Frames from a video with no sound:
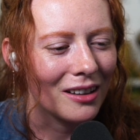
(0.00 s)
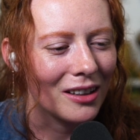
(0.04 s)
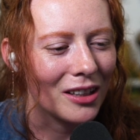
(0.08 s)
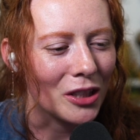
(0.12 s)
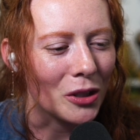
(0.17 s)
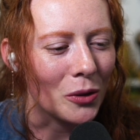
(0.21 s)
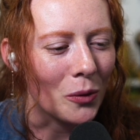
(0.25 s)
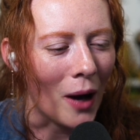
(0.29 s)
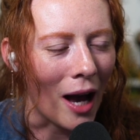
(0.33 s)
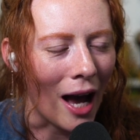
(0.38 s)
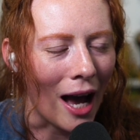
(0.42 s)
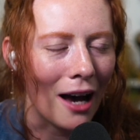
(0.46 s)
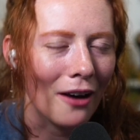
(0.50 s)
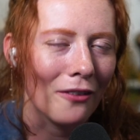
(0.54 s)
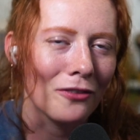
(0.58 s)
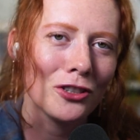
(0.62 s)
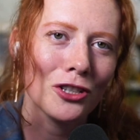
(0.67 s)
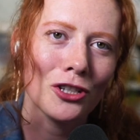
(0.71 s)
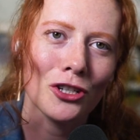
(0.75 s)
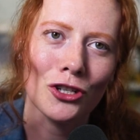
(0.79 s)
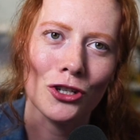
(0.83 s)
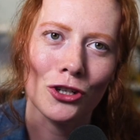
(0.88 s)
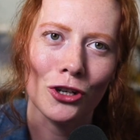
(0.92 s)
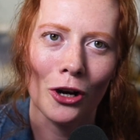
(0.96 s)
you have
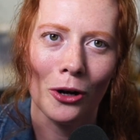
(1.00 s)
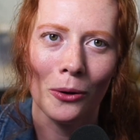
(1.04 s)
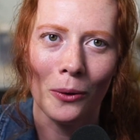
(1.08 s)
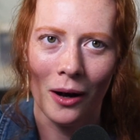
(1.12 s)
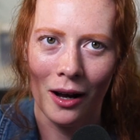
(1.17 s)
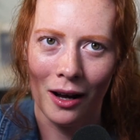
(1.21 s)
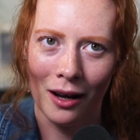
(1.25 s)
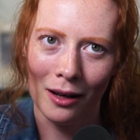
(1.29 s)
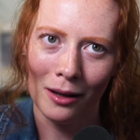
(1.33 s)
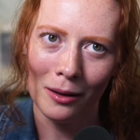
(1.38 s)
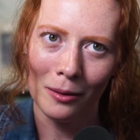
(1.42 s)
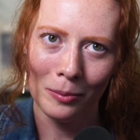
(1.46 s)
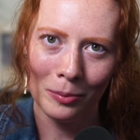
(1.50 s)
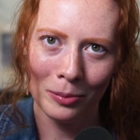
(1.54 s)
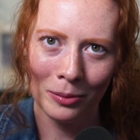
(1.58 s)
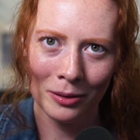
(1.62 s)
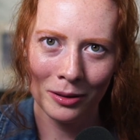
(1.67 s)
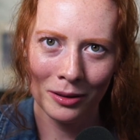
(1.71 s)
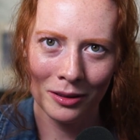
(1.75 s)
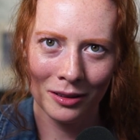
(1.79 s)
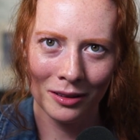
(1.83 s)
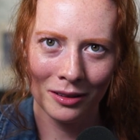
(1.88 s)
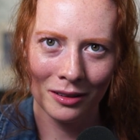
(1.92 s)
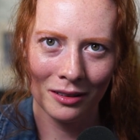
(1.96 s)
to show up
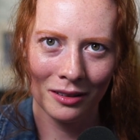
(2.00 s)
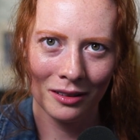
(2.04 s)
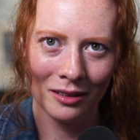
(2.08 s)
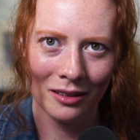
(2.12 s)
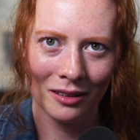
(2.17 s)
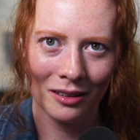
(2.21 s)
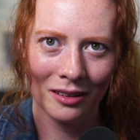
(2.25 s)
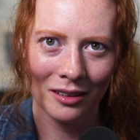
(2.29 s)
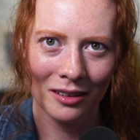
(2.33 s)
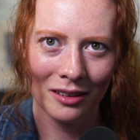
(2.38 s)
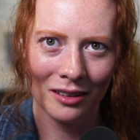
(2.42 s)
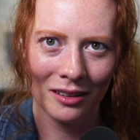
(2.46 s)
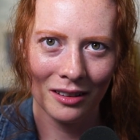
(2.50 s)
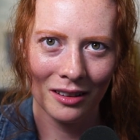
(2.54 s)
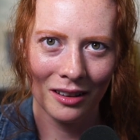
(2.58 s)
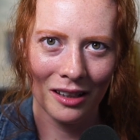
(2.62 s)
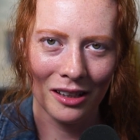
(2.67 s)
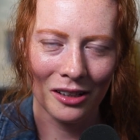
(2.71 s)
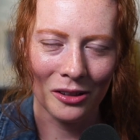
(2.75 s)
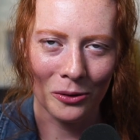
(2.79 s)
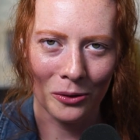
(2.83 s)
in